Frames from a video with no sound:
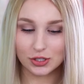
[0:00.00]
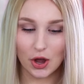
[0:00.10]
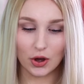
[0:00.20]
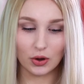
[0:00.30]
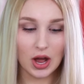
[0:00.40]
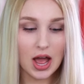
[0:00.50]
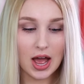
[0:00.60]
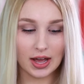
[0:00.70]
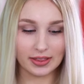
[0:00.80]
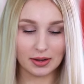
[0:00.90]
So
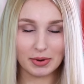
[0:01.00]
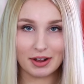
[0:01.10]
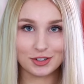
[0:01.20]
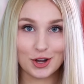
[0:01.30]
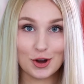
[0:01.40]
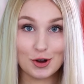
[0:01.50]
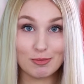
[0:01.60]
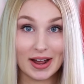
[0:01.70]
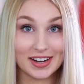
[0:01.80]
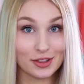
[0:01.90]
I think I'm gonna have to
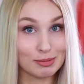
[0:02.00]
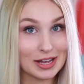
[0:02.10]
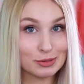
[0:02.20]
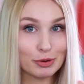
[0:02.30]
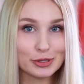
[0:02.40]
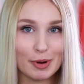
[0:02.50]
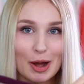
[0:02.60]
go buy another black sports